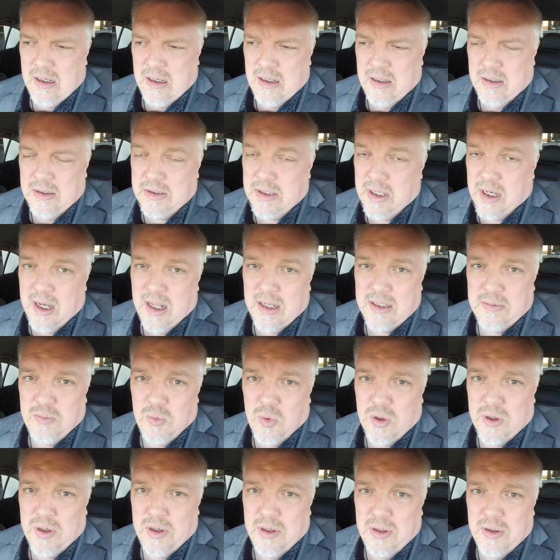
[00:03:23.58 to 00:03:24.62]
so I got some
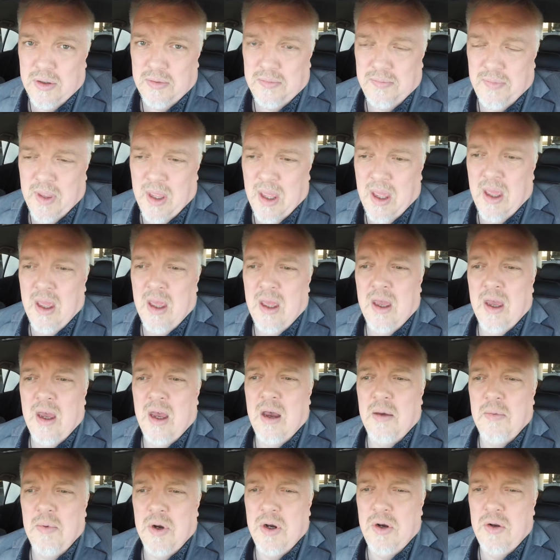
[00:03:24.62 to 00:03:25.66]
work to do.
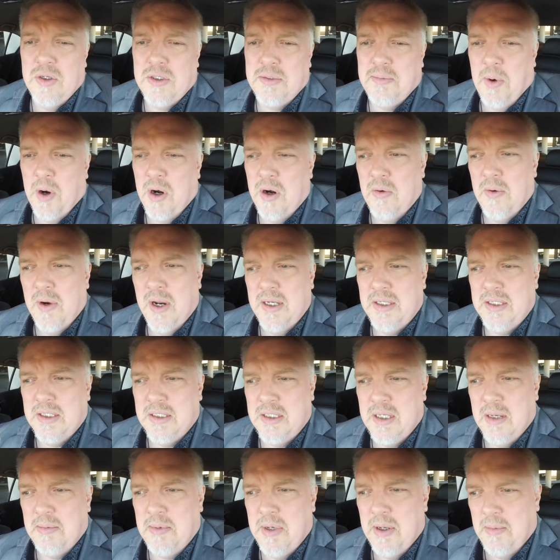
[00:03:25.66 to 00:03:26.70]
I'm going to do a Spartan race in
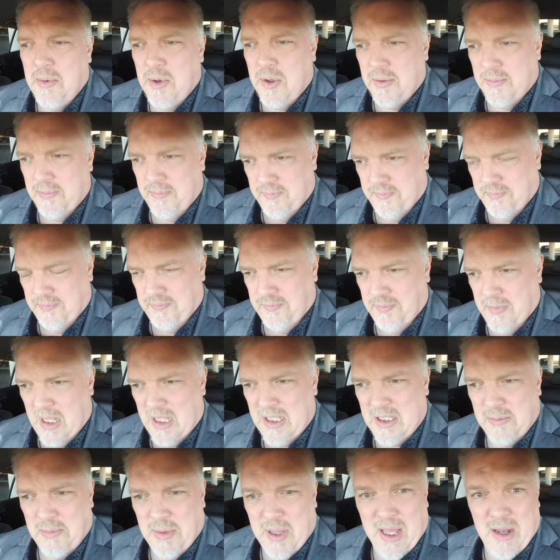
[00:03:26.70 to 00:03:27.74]
September. That's
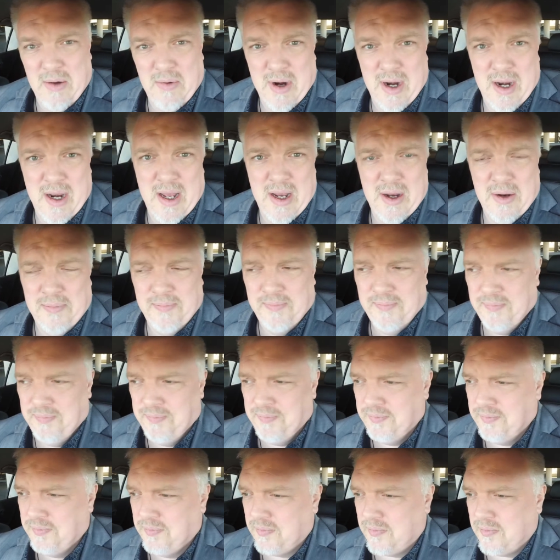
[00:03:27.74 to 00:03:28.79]
the plan right now.
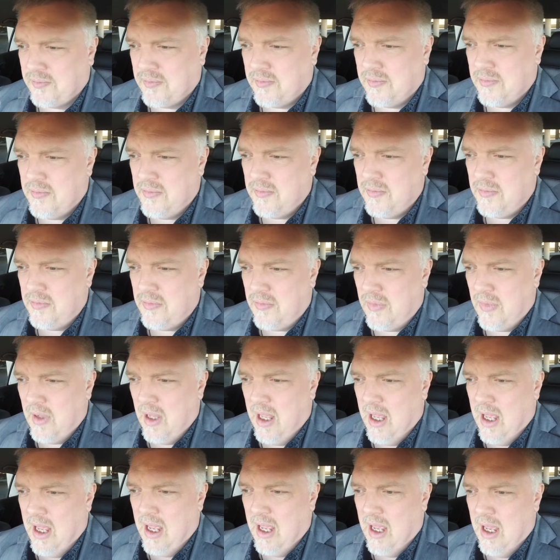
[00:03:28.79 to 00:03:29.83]

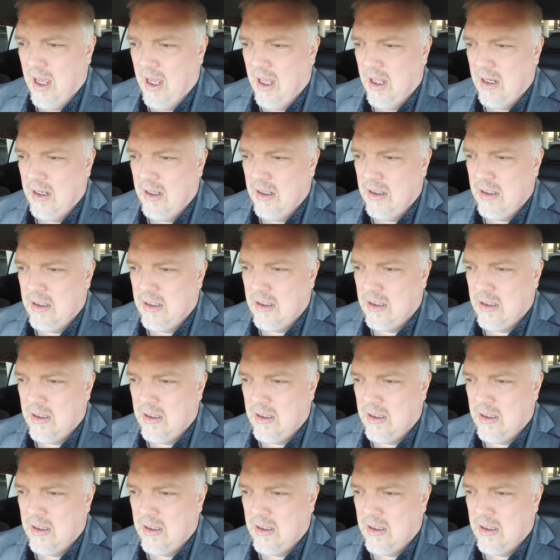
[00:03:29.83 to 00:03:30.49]
And